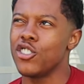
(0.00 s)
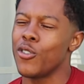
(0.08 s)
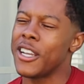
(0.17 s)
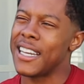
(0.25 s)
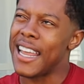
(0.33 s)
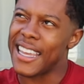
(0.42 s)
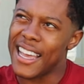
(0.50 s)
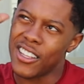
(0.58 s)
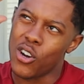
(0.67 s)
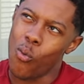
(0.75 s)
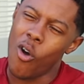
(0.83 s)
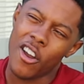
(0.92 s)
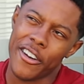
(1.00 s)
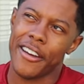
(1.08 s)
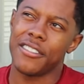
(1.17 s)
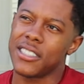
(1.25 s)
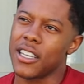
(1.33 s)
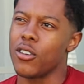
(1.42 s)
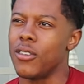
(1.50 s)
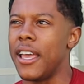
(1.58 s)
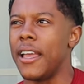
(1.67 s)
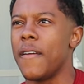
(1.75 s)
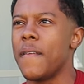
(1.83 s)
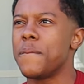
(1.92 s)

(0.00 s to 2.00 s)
drinking that gallon of water every single day.